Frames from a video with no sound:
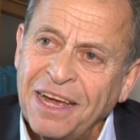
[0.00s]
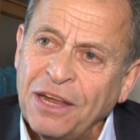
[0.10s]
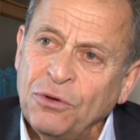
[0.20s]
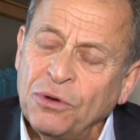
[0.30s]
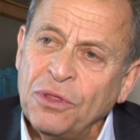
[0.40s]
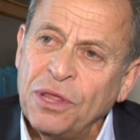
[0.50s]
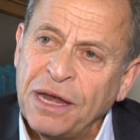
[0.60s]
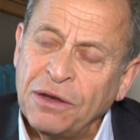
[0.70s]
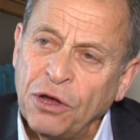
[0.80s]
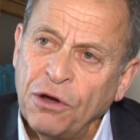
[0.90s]
and you can
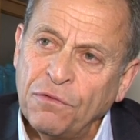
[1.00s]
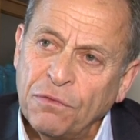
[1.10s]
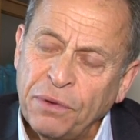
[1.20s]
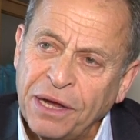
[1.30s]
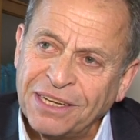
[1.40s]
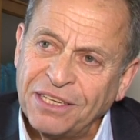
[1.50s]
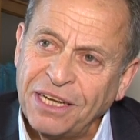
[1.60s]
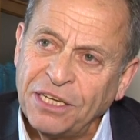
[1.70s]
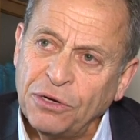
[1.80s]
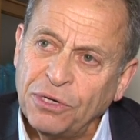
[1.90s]
then go from being a
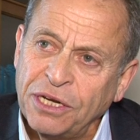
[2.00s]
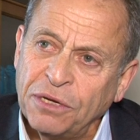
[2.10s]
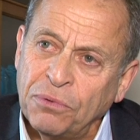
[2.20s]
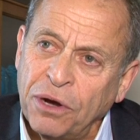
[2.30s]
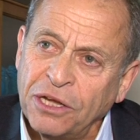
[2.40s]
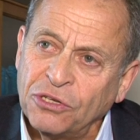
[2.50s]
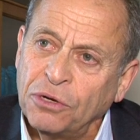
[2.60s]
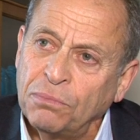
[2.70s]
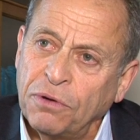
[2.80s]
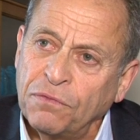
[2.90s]
state-owned enterprise to
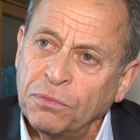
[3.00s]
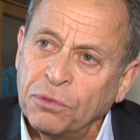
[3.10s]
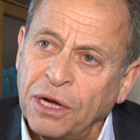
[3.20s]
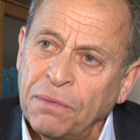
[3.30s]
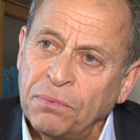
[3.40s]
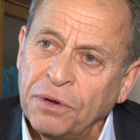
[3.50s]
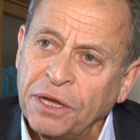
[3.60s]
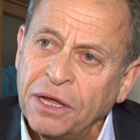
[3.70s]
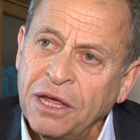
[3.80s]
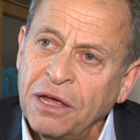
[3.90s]
a profitable company